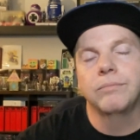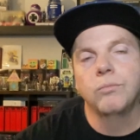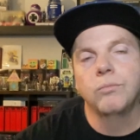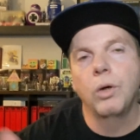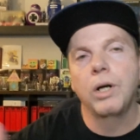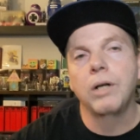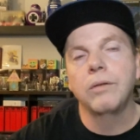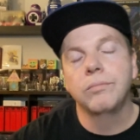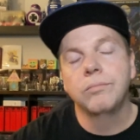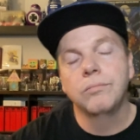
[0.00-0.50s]

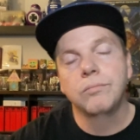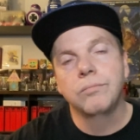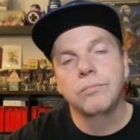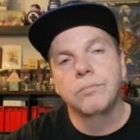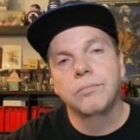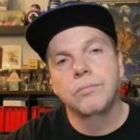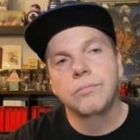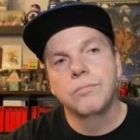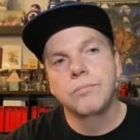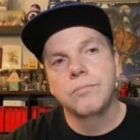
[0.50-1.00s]
well,
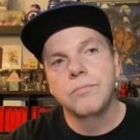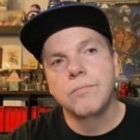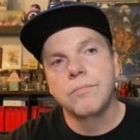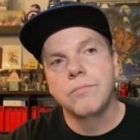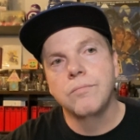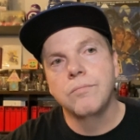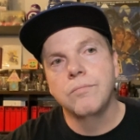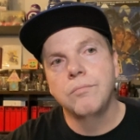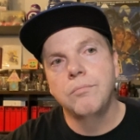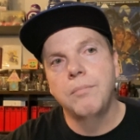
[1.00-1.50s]

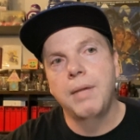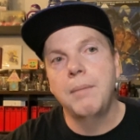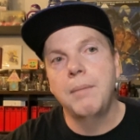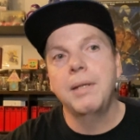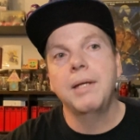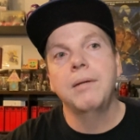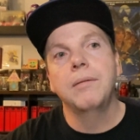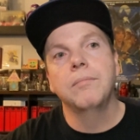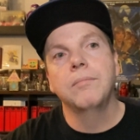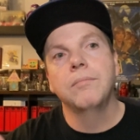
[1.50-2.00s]

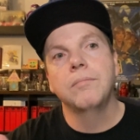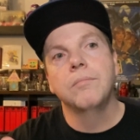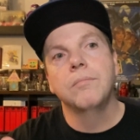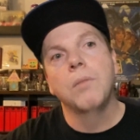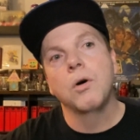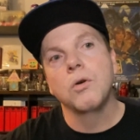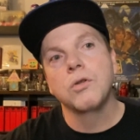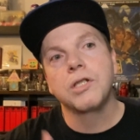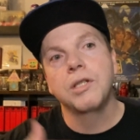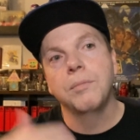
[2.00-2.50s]
maybe
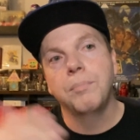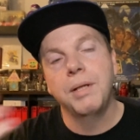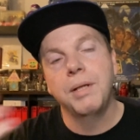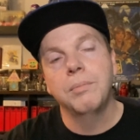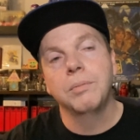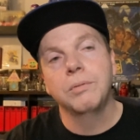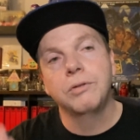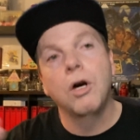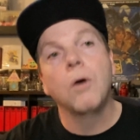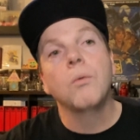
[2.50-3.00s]
most of the
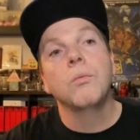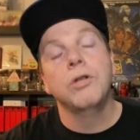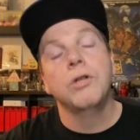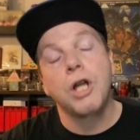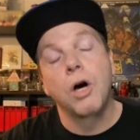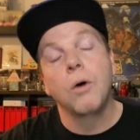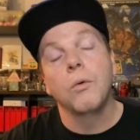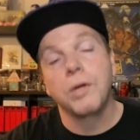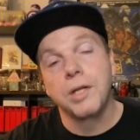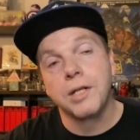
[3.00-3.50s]
people don't
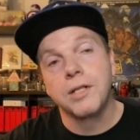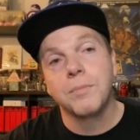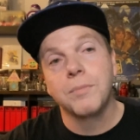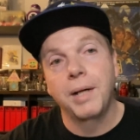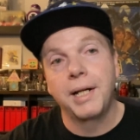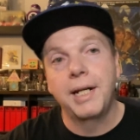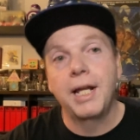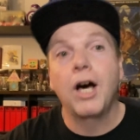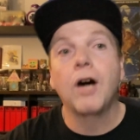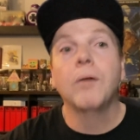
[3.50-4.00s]
know this
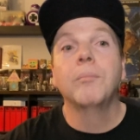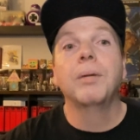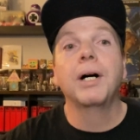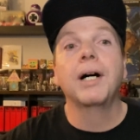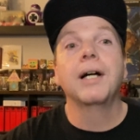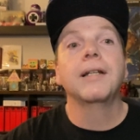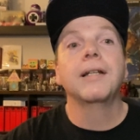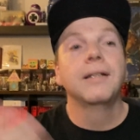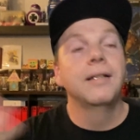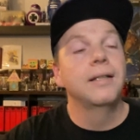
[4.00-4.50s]
by now,
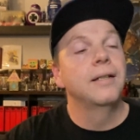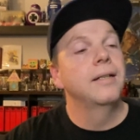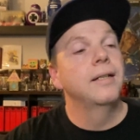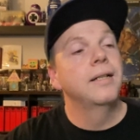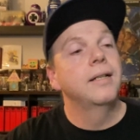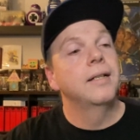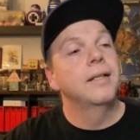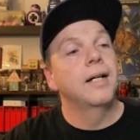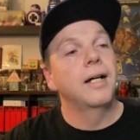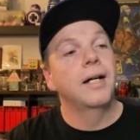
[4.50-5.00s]
but
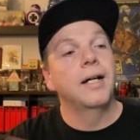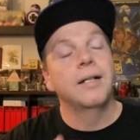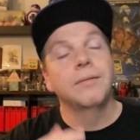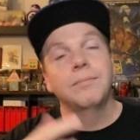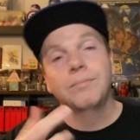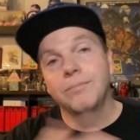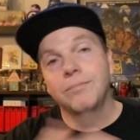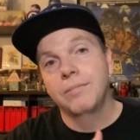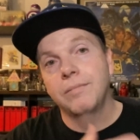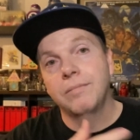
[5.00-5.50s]

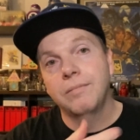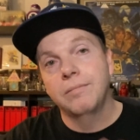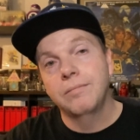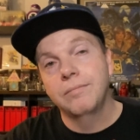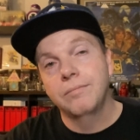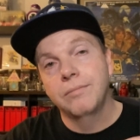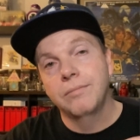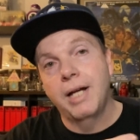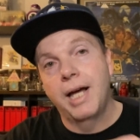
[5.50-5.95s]
I